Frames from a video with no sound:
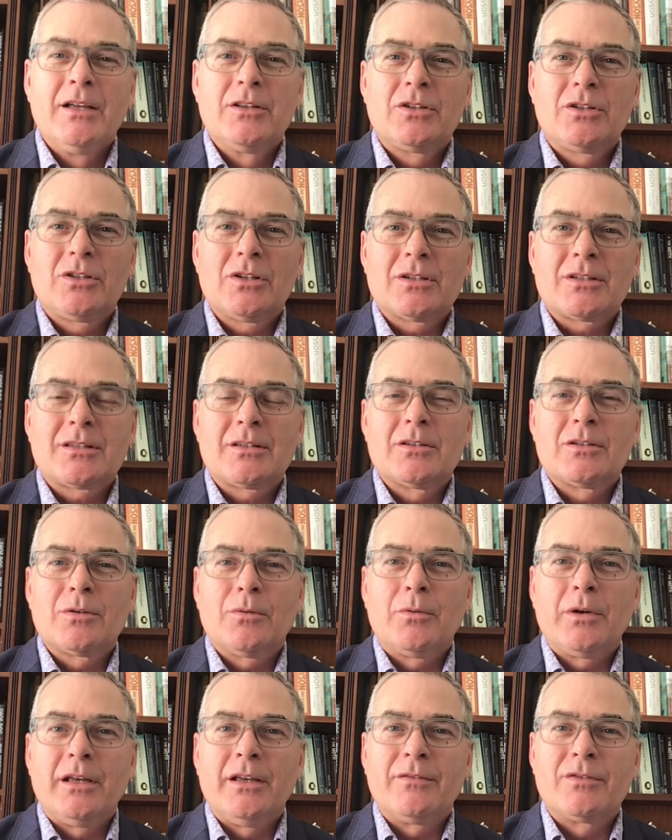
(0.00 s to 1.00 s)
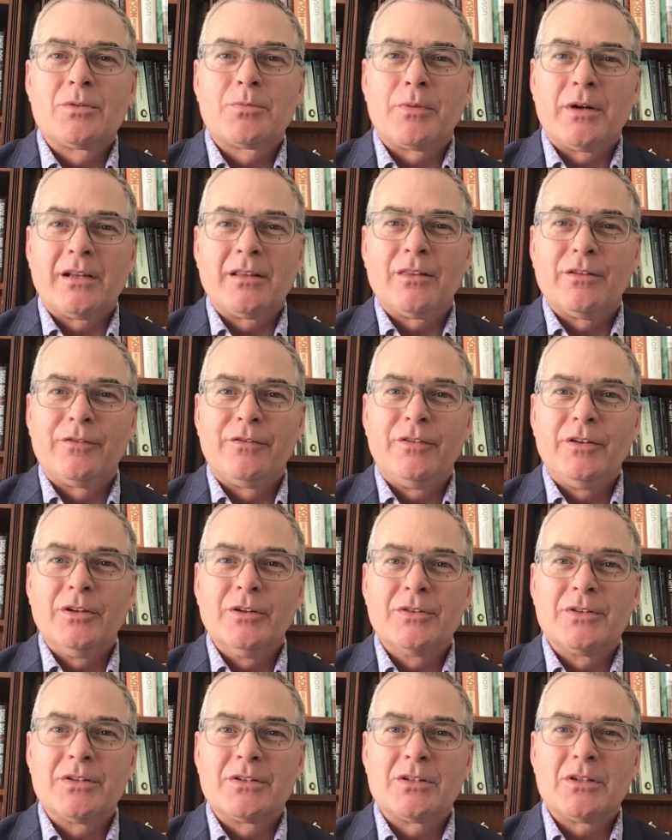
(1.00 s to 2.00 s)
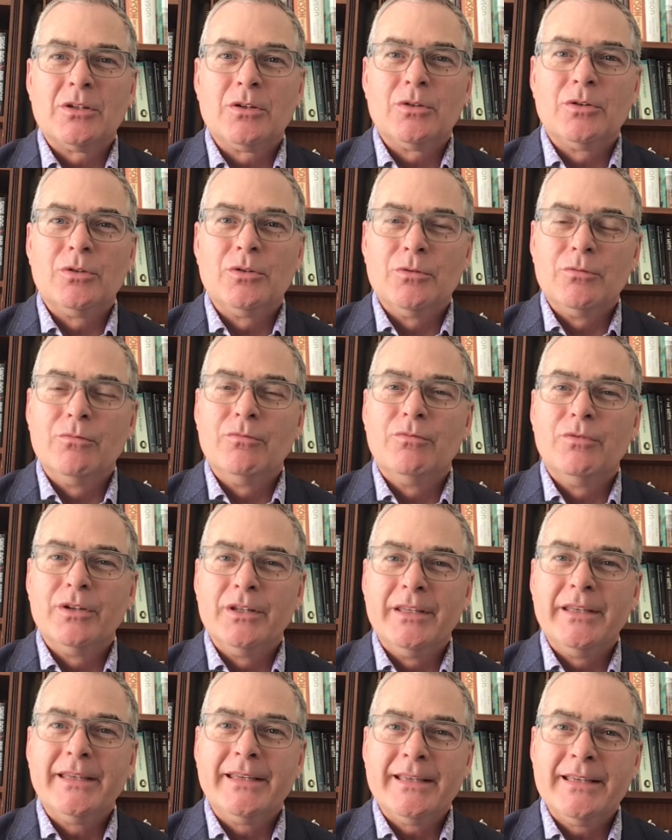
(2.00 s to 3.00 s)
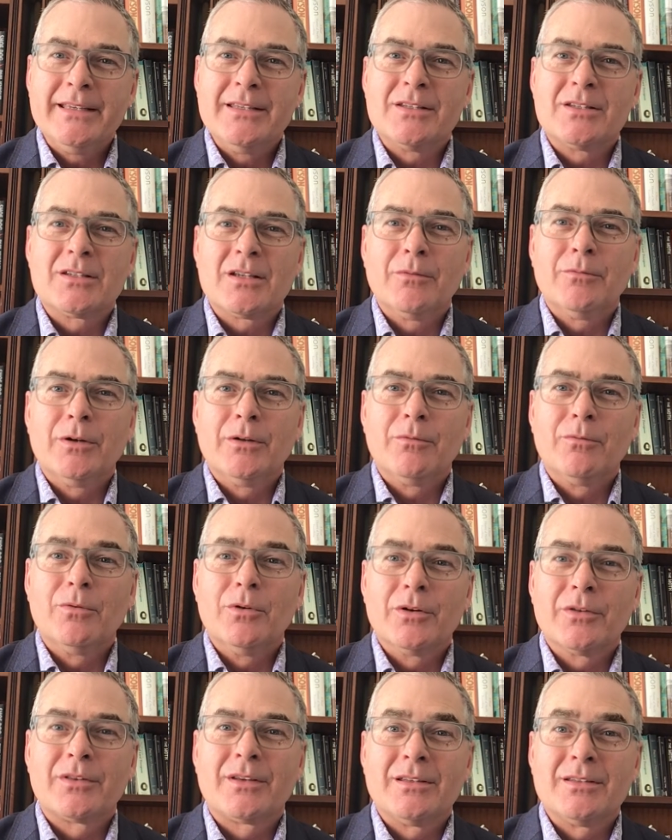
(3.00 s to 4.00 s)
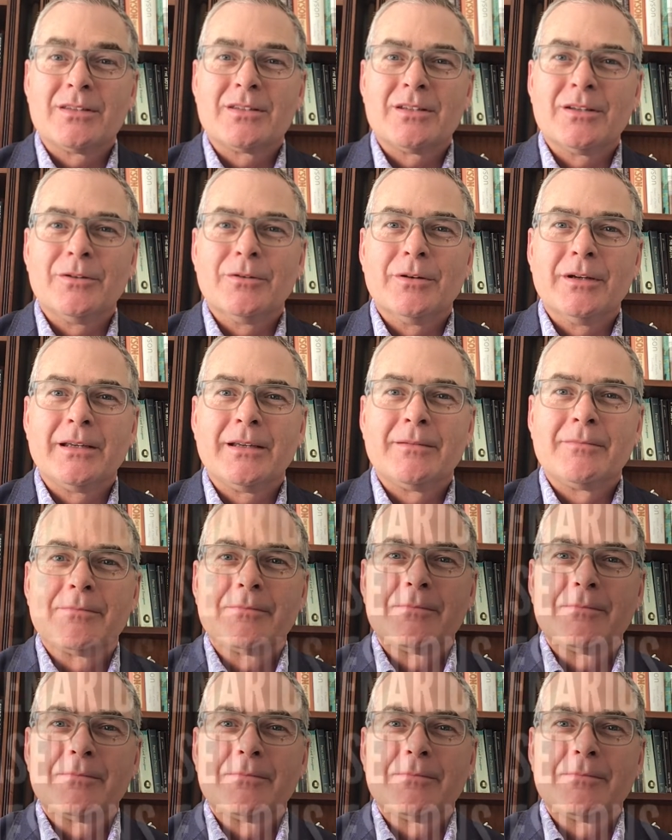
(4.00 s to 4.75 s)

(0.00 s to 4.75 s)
just as a way of spreading the field to see who really is someone worth considering.